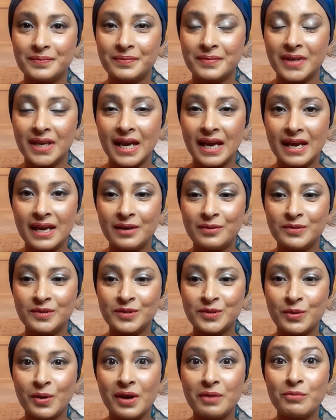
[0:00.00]
Yeah, it
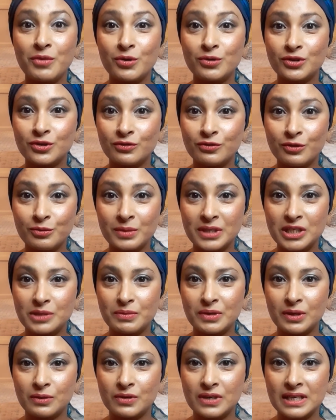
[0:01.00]
was quite emotional for me, to
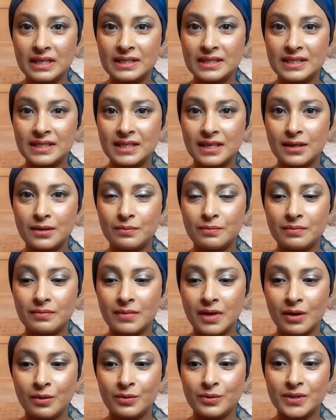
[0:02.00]
be honest. I
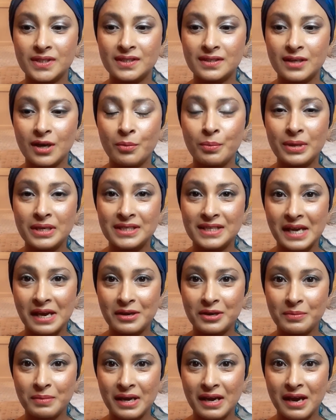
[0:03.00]
was up and
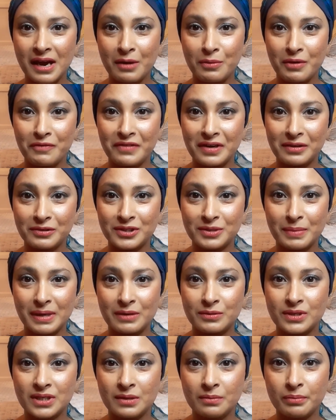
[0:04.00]
down about how I felt
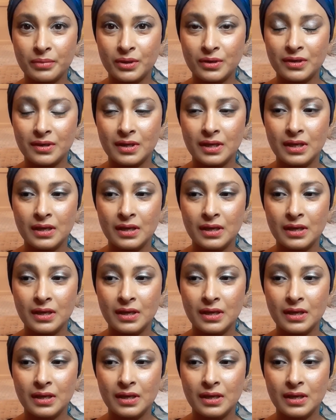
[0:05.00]
about it, but